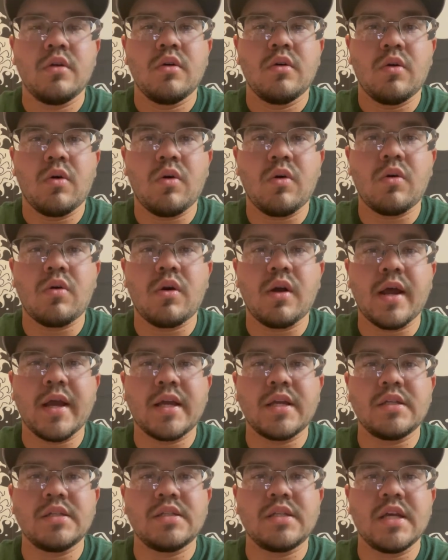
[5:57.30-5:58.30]
or I
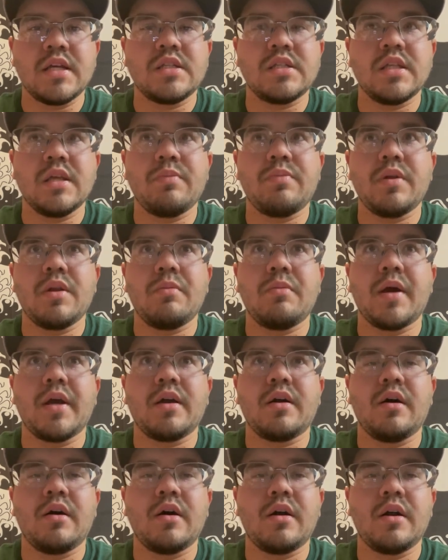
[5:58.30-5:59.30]
can stay sleeping in my
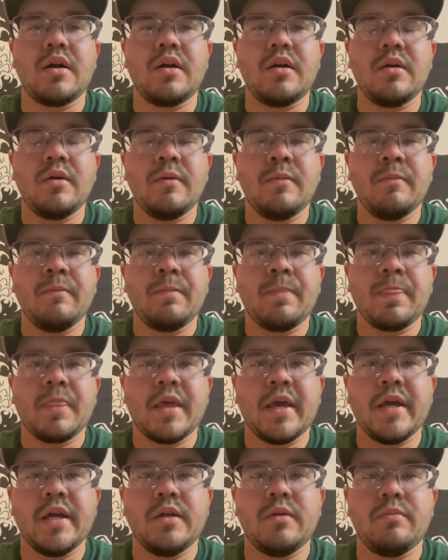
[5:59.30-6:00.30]
car
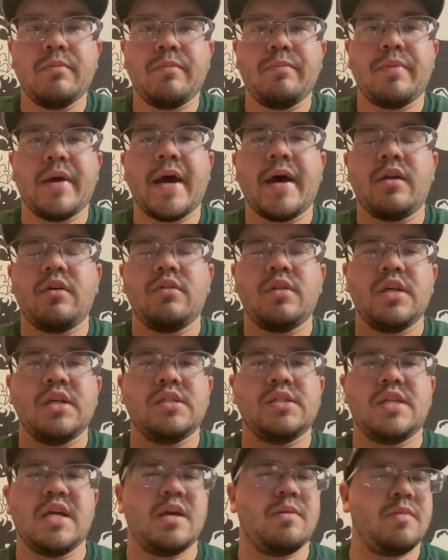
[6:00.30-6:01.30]
and battle
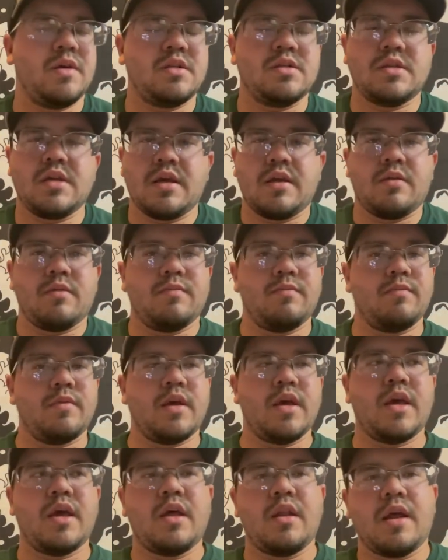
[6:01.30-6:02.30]
these demons.
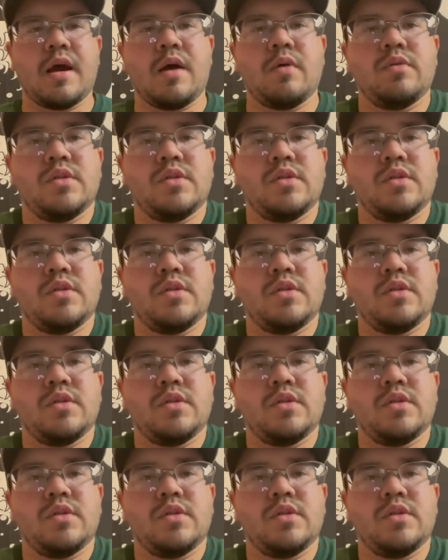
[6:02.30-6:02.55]
And I was